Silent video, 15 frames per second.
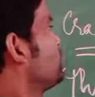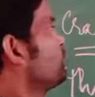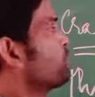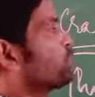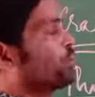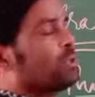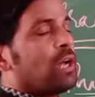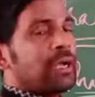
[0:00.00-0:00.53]

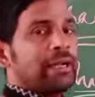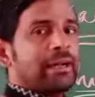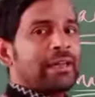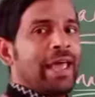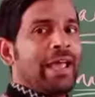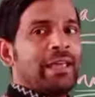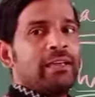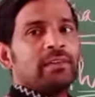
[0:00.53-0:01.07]
Due to the
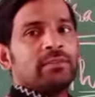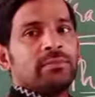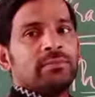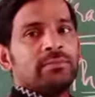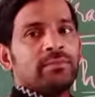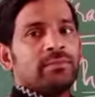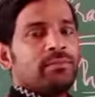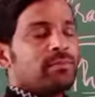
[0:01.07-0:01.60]

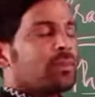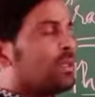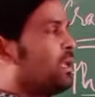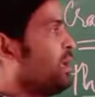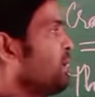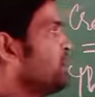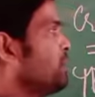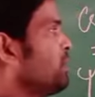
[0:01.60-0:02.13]
cracking
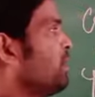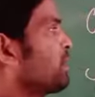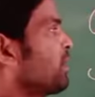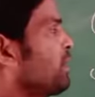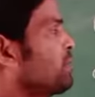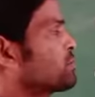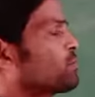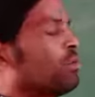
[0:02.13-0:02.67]
in
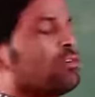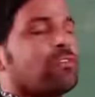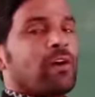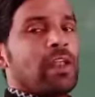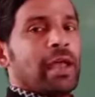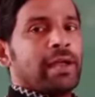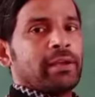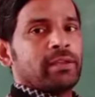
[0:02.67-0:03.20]
the case of a
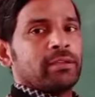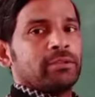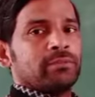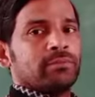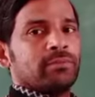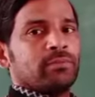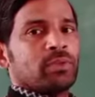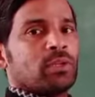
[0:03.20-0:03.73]

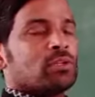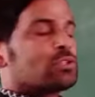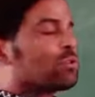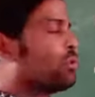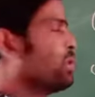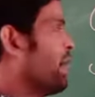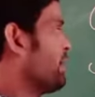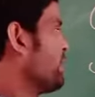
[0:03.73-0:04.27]
lighting. So that